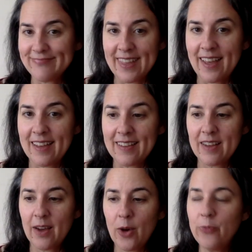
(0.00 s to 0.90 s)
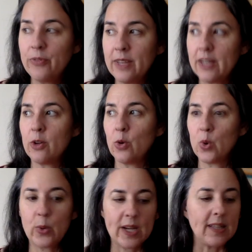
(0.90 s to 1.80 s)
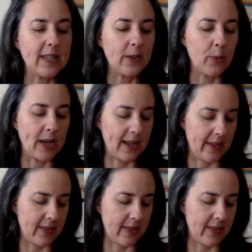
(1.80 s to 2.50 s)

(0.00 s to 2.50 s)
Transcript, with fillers: yeah, hopefully it'll go quickly when I get